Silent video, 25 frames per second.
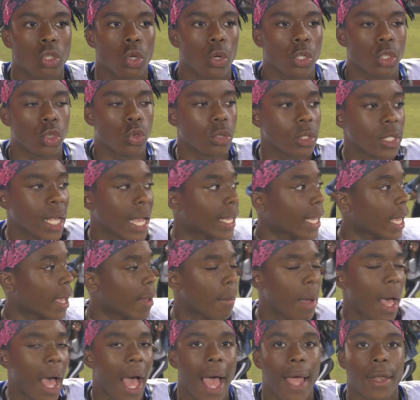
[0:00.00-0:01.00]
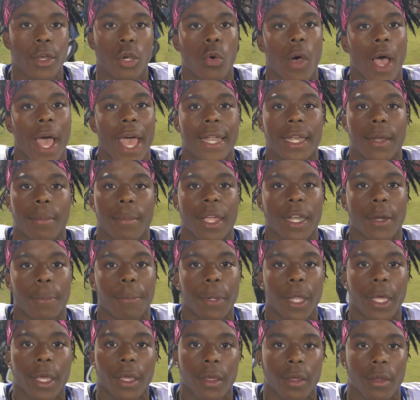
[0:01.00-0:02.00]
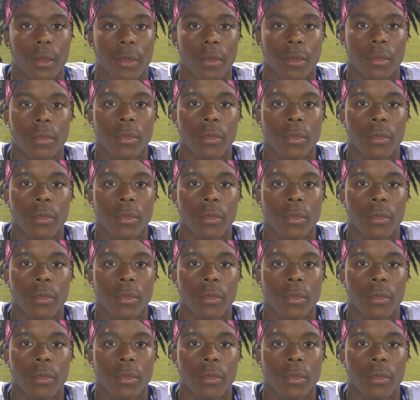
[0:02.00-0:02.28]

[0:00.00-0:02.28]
so as soon as I came out, I knew I had to make the play.